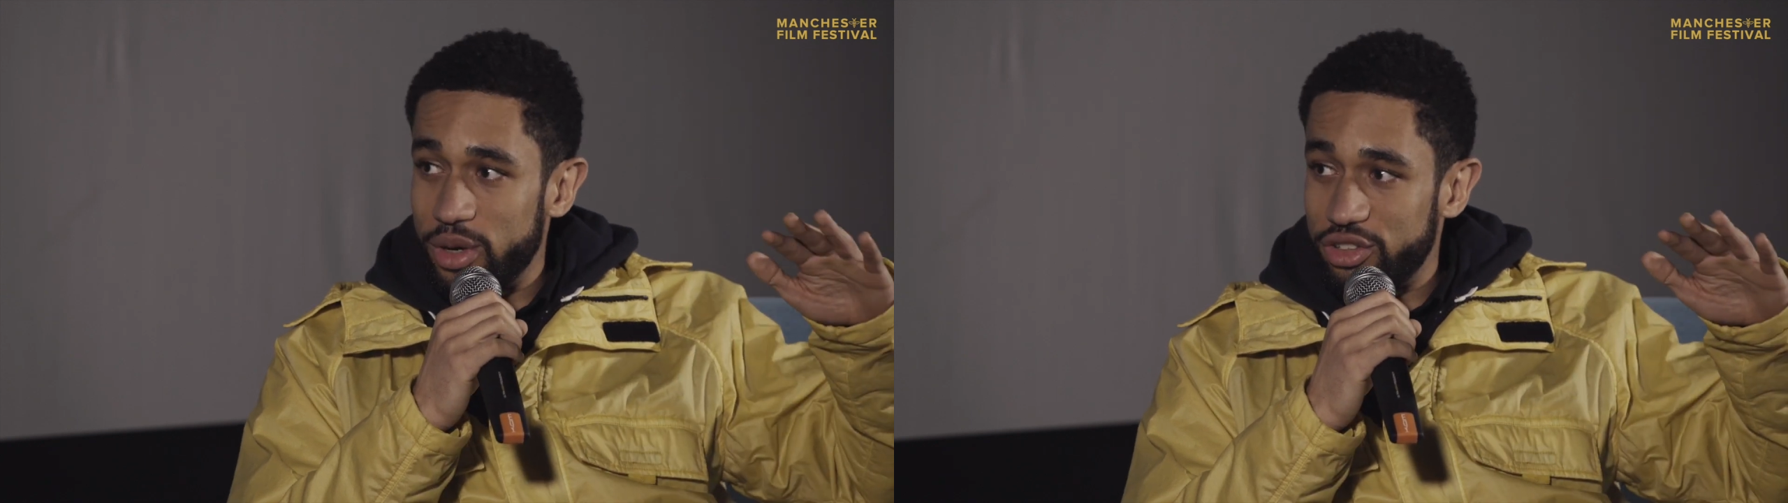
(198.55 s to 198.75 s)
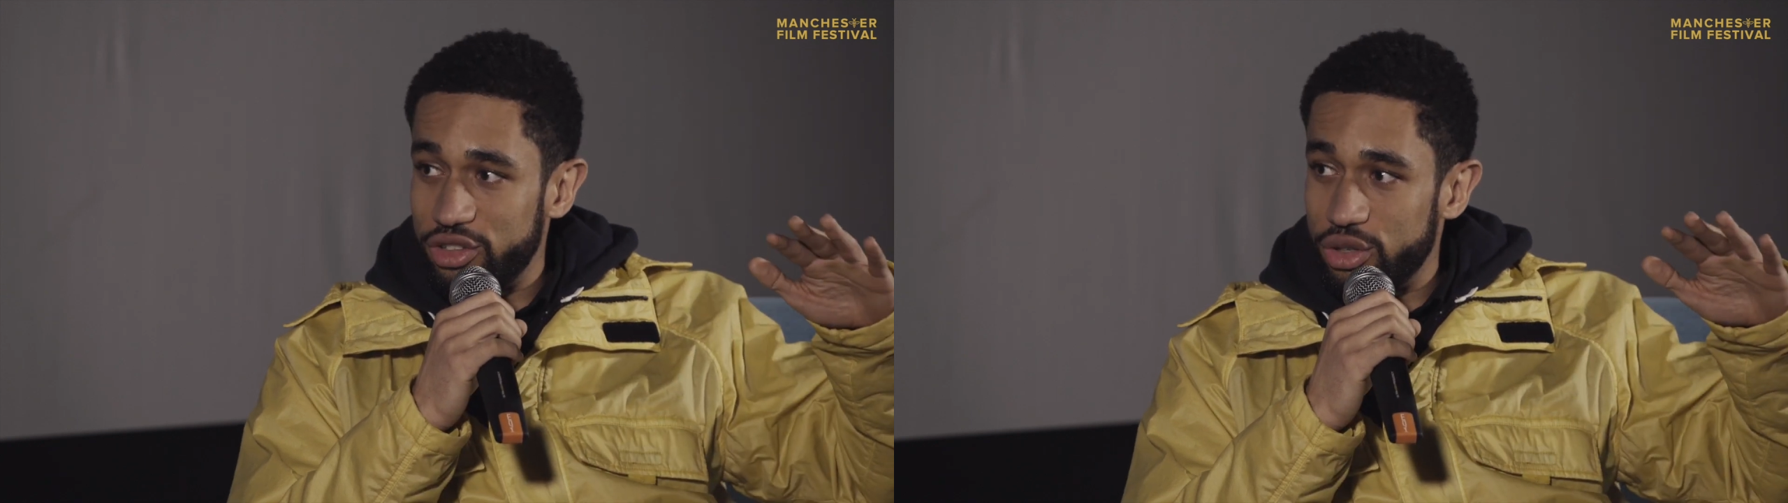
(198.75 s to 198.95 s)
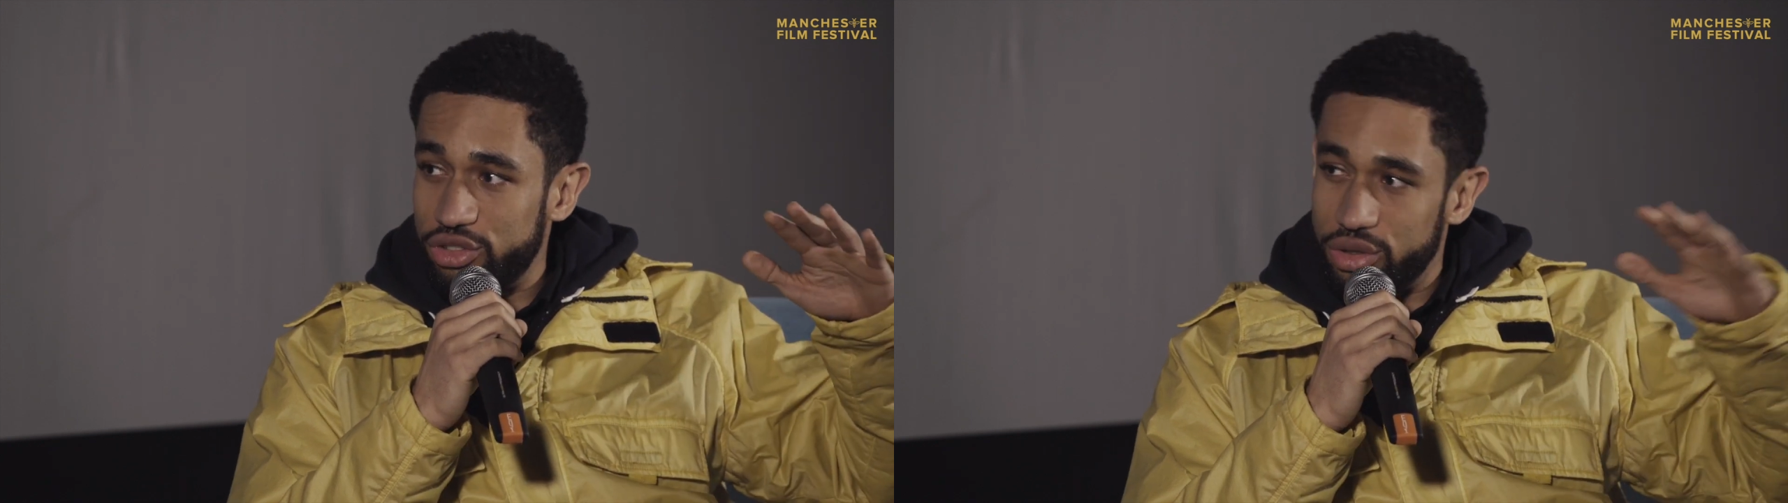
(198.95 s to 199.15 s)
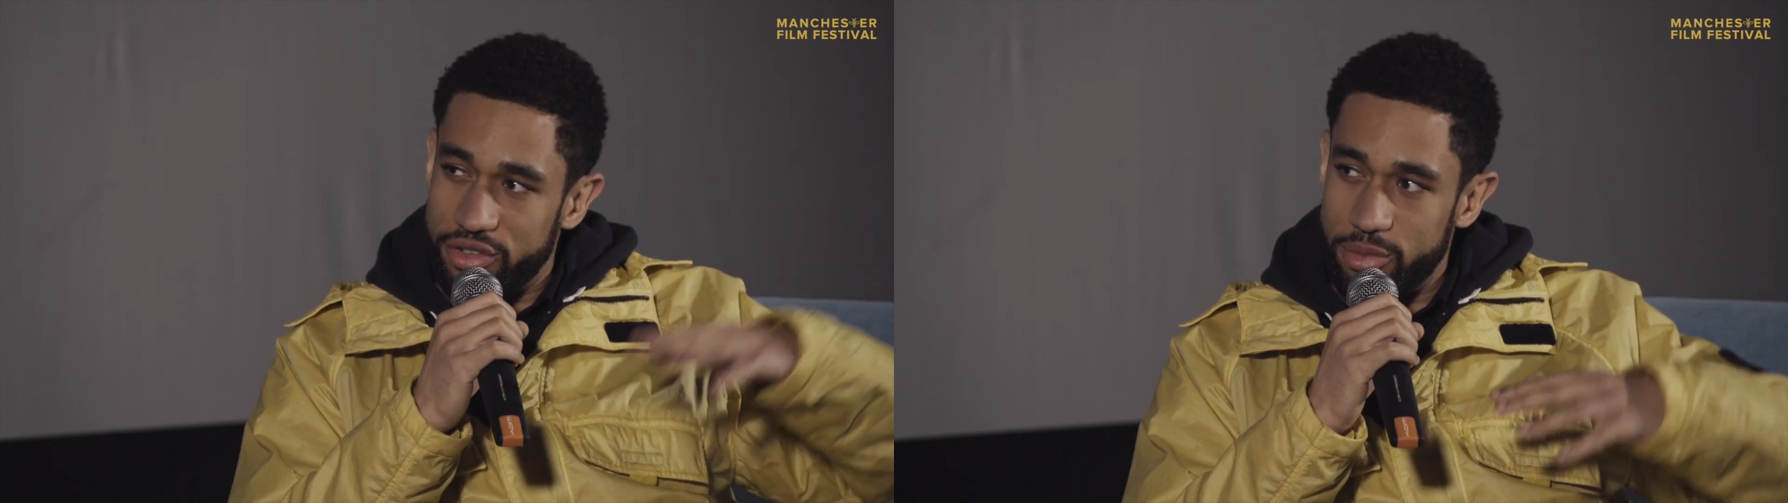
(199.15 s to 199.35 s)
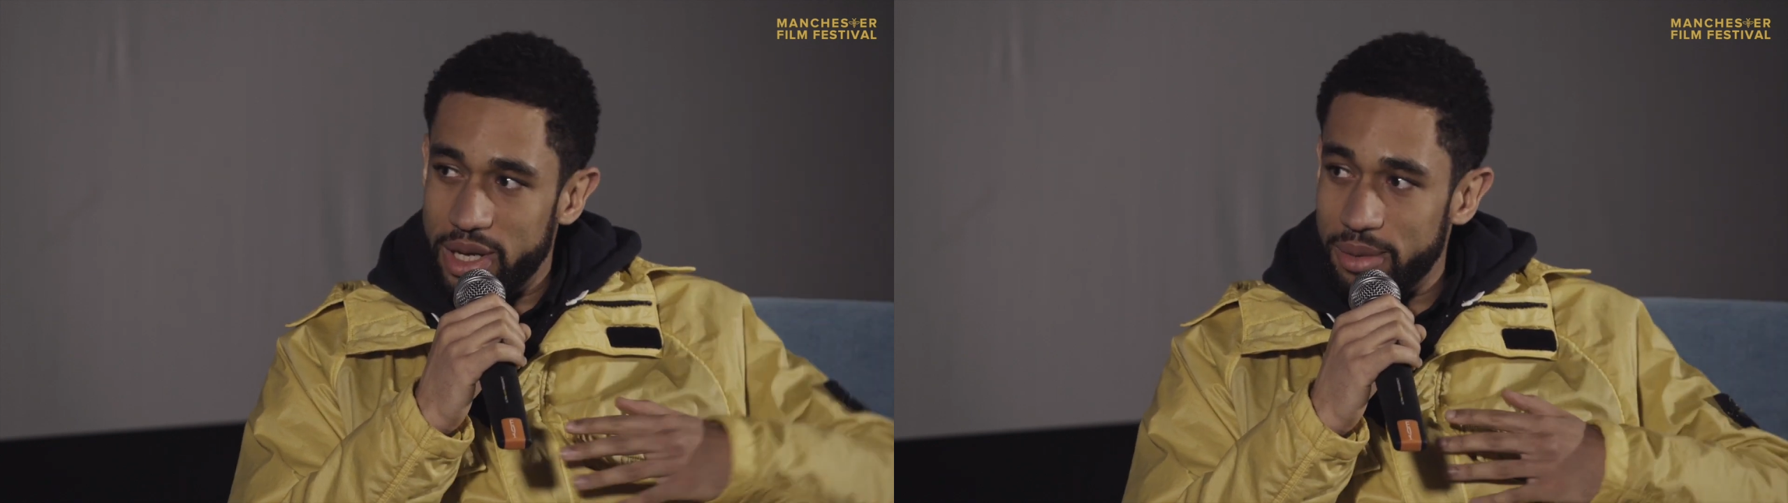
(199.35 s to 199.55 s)
where she knows she'll
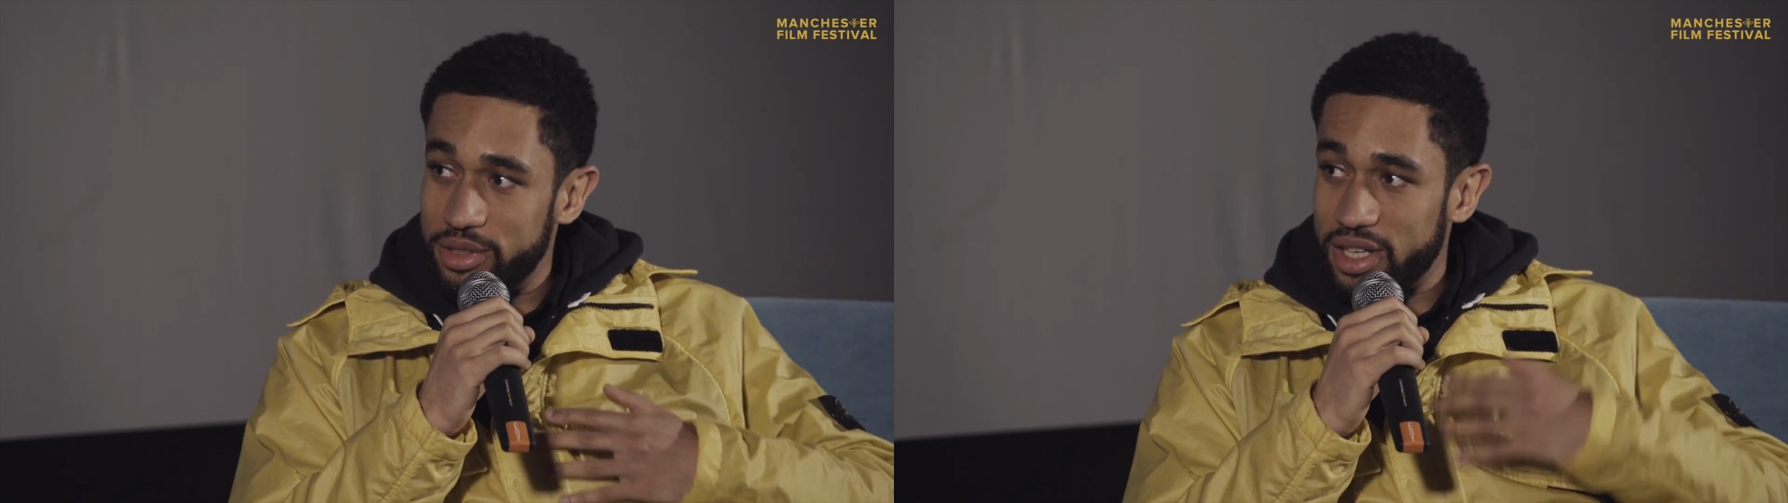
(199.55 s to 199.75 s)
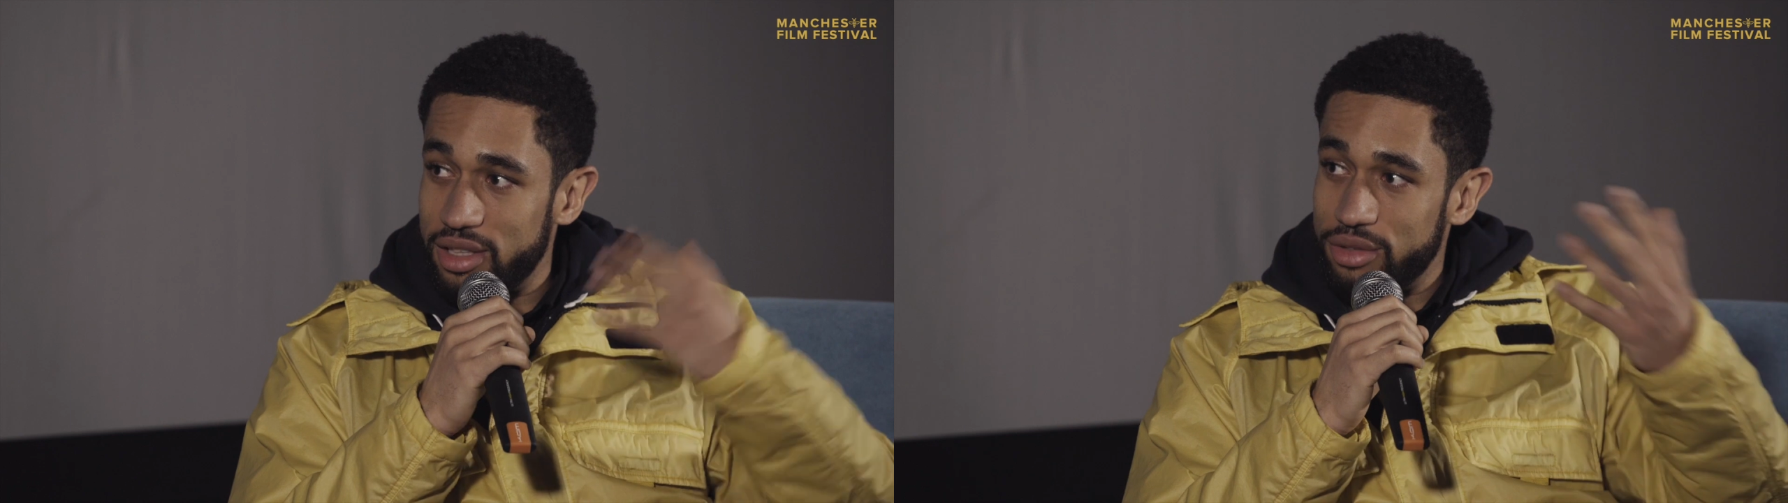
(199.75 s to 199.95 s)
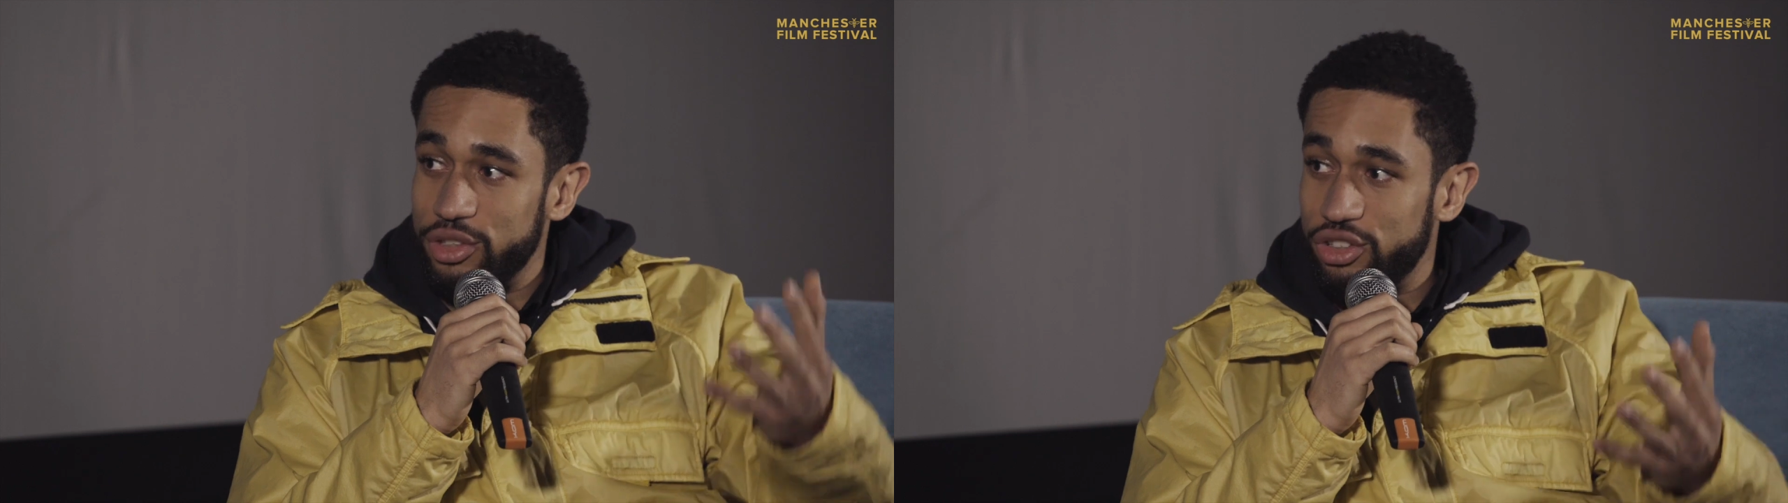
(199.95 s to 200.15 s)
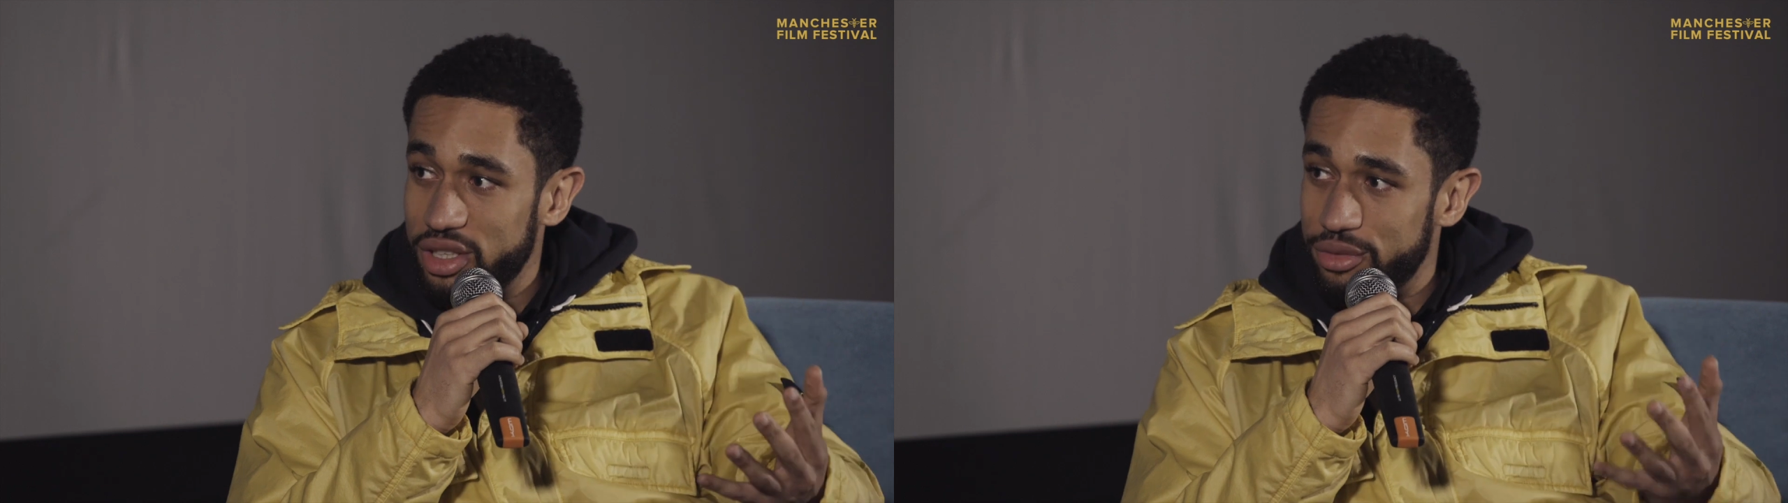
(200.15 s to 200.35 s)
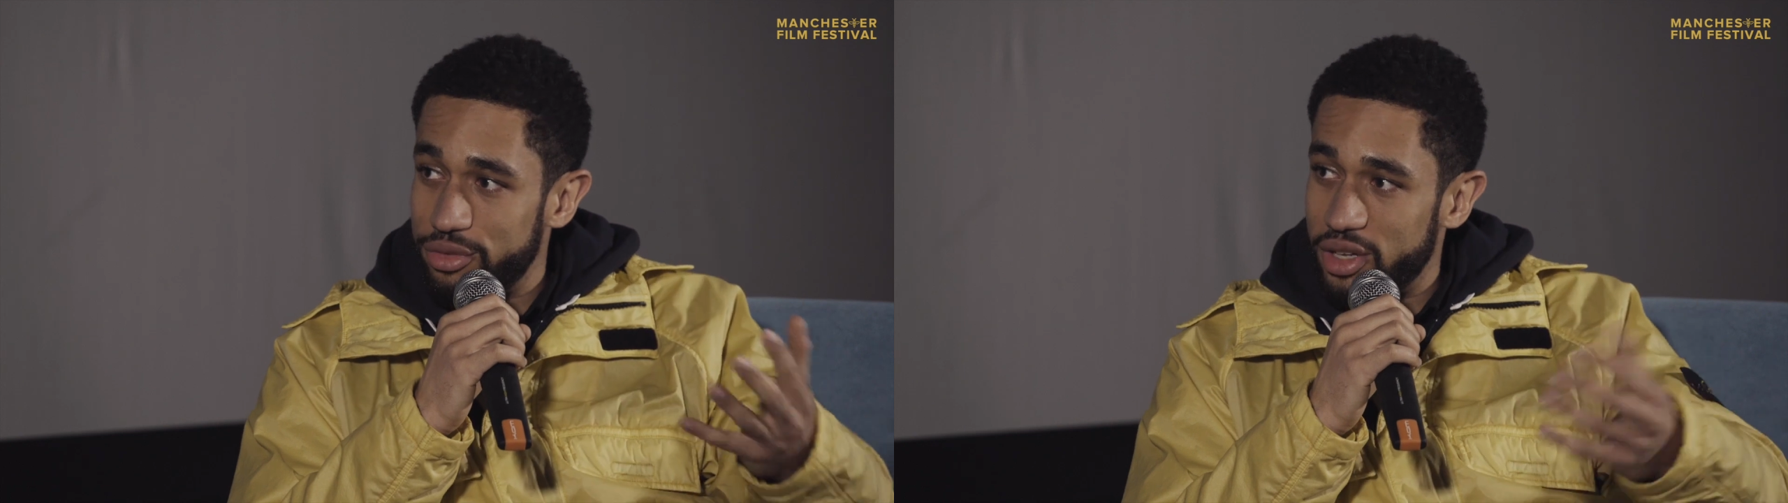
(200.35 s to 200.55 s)
never be able to kind of
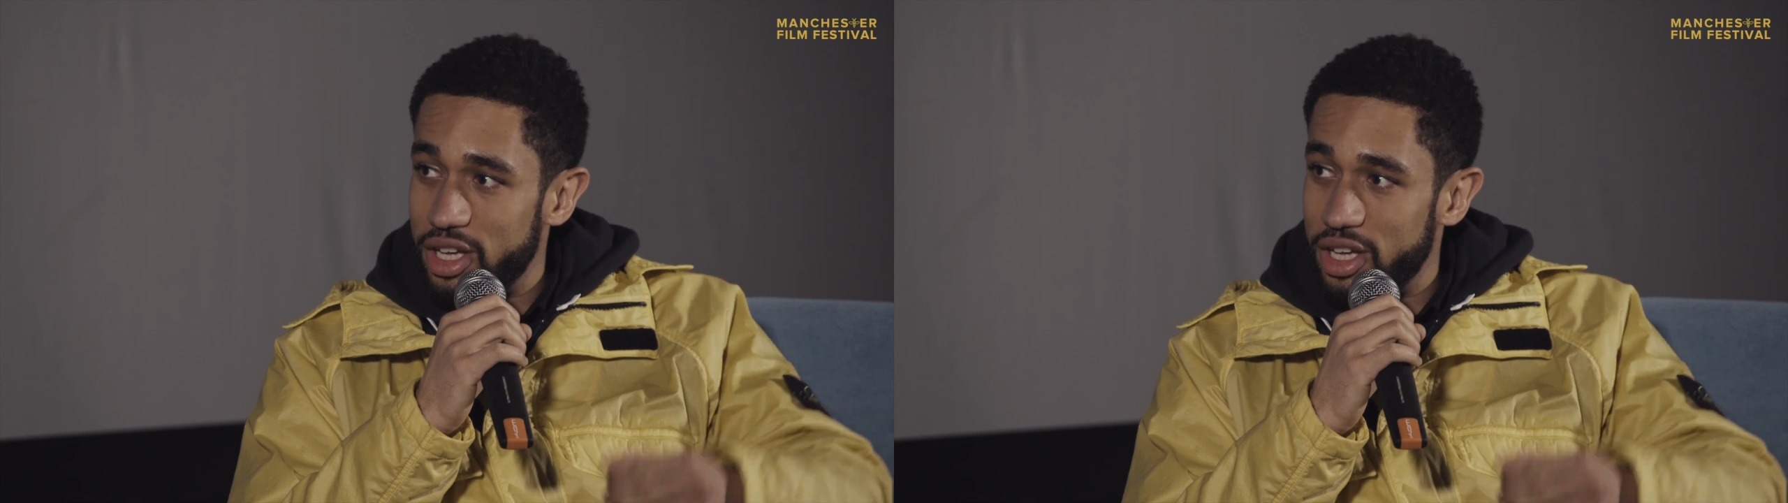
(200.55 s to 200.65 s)
achieve